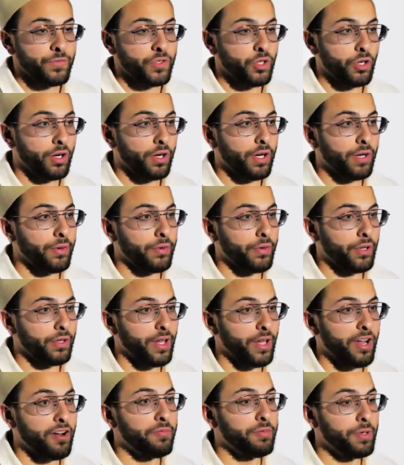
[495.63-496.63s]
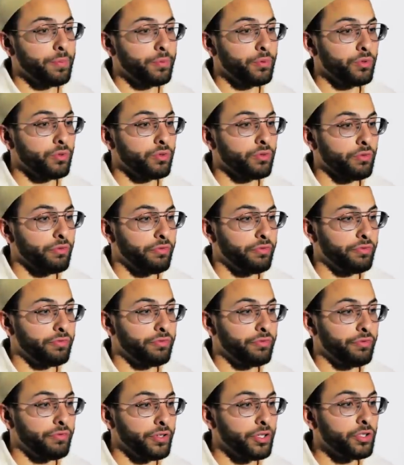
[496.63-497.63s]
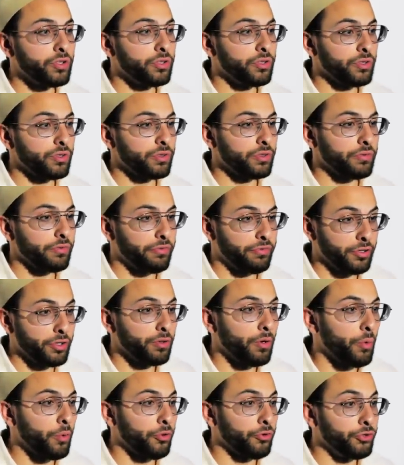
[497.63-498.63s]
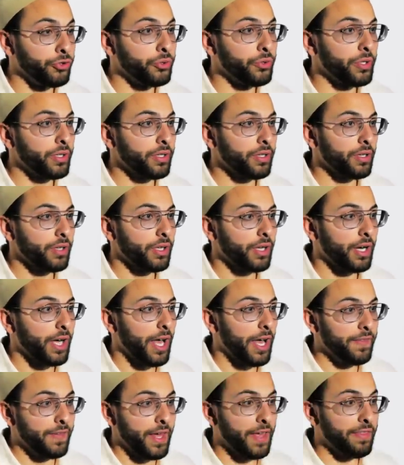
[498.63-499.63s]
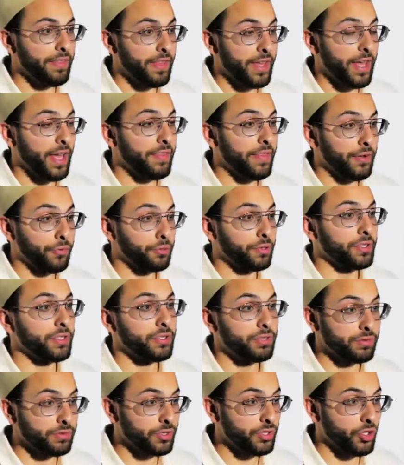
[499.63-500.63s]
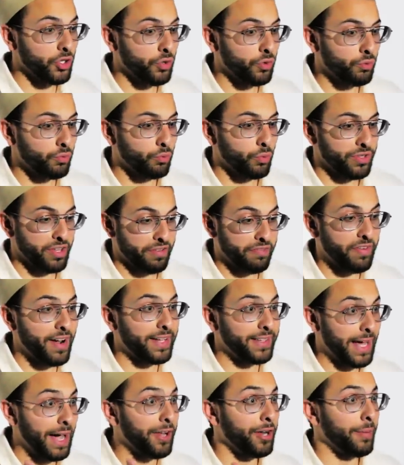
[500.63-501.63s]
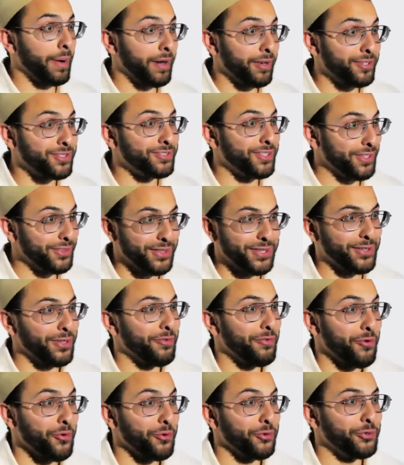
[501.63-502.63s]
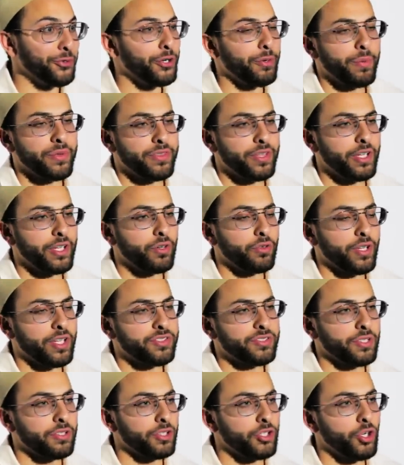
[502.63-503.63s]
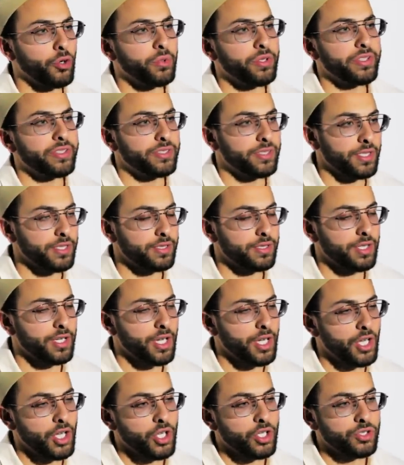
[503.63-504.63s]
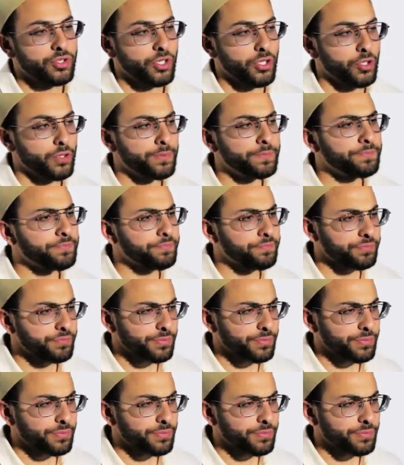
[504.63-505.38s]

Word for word: you know, a lot of people feel, feel what we're doing and, and, they, and they really, you know, when they find out about us, they, they love what we're doing, but they don't necessarily know we exist. So